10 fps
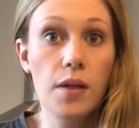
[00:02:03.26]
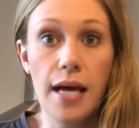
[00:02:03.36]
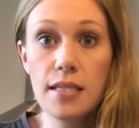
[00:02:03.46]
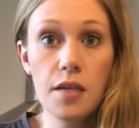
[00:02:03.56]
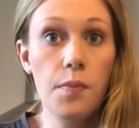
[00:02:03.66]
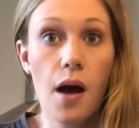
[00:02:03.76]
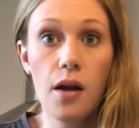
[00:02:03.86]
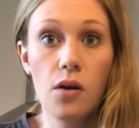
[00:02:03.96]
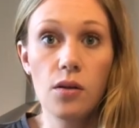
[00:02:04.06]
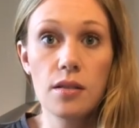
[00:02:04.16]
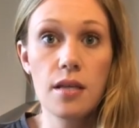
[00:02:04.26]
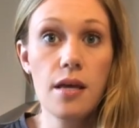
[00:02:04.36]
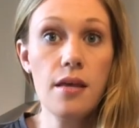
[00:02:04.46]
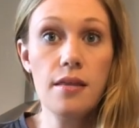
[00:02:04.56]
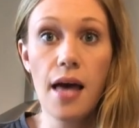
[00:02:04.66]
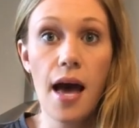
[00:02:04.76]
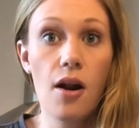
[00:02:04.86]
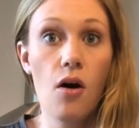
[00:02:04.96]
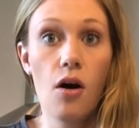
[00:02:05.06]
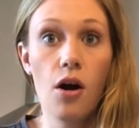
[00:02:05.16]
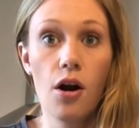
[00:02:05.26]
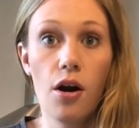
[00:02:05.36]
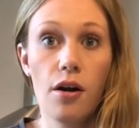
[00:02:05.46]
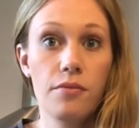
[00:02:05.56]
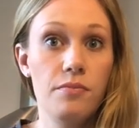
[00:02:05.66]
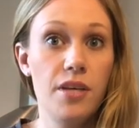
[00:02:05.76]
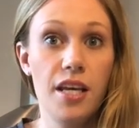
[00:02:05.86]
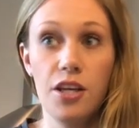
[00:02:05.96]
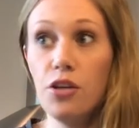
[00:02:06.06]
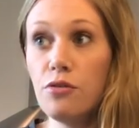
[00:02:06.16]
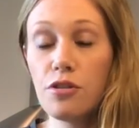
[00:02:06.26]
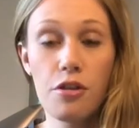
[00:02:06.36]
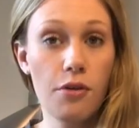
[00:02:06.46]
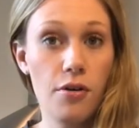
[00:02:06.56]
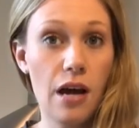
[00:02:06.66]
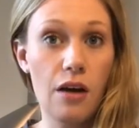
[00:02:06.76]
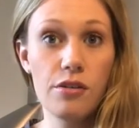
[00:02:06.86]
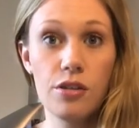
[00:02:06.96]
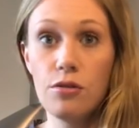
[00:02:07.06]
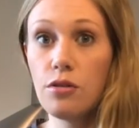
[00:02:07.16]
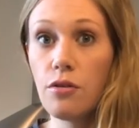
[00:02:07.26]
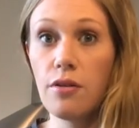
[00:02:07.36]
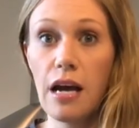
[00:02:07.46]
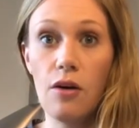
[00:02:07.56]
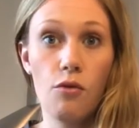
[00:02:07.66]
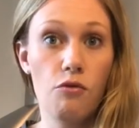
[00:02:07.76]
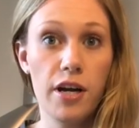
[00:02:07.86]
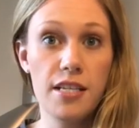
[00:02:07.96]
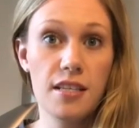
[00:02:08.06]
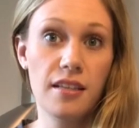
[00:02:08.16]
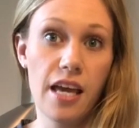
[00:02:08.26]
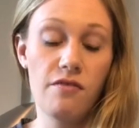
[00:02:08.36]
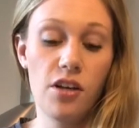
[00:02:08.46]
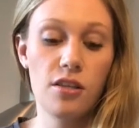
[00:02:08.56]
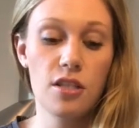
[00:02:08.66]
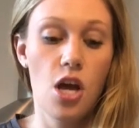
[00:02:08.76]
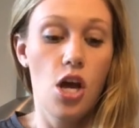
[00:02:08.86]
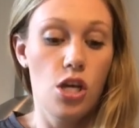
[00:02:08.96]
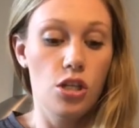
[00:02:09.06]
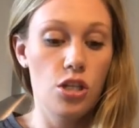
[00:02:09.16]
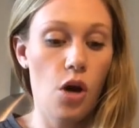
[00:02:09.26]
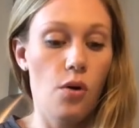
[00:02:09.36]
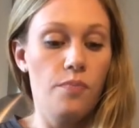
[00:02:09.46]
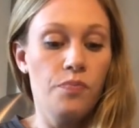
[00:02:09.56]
plastic bottles that are being used, thrown out, right to the landfills. So